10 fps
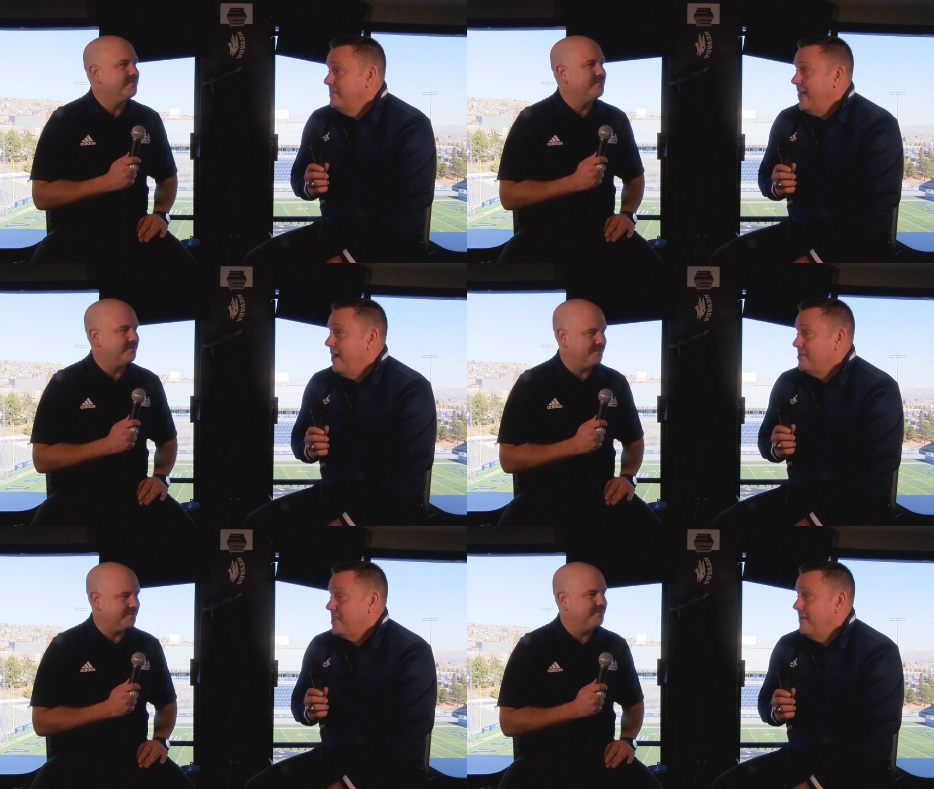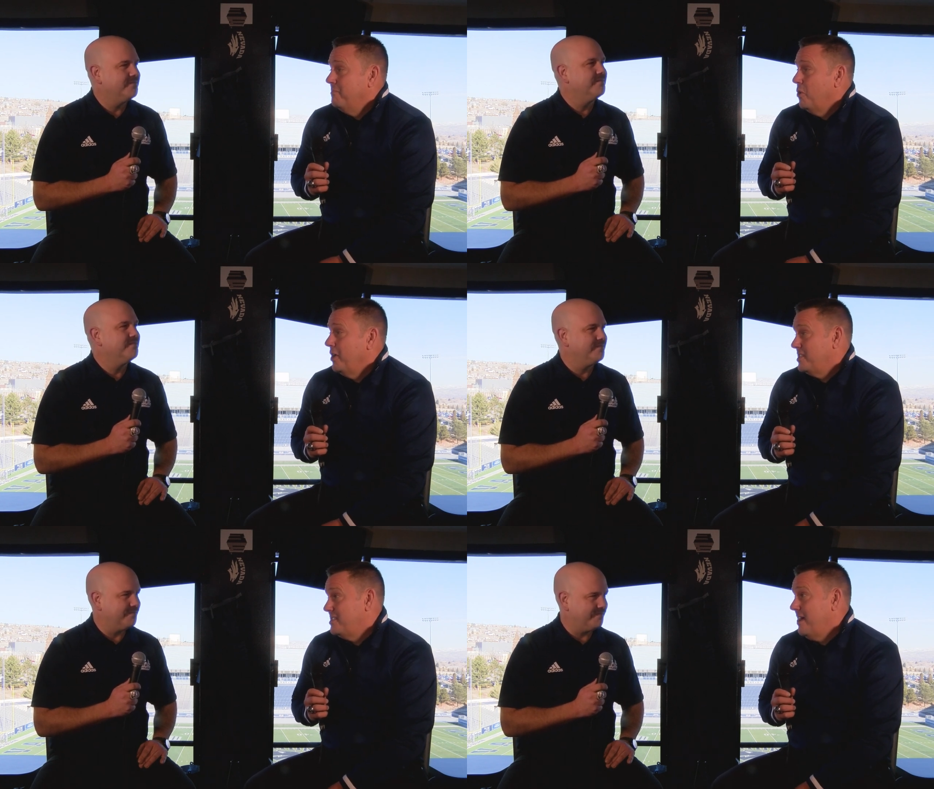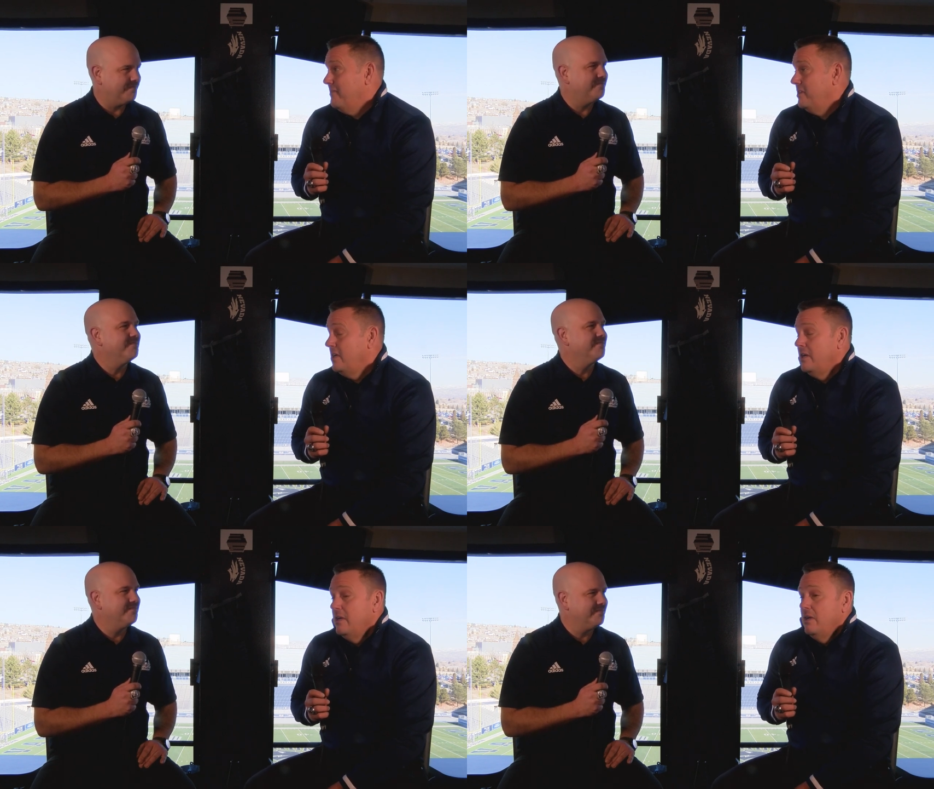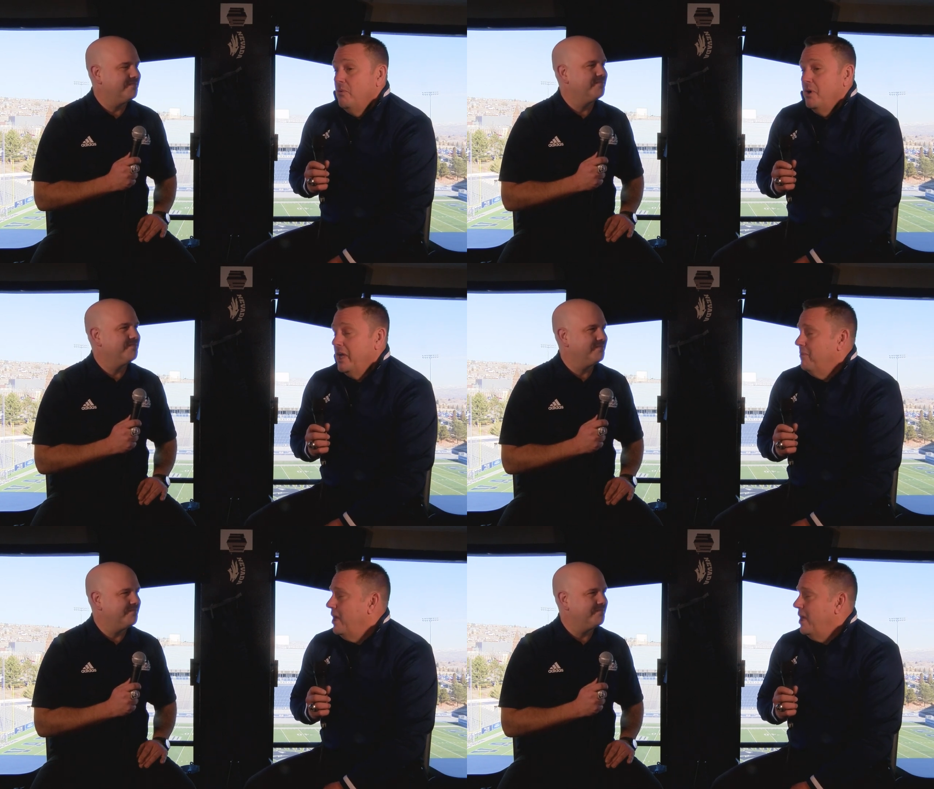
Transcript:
Speaker 1: now seven, morning seven, we are getting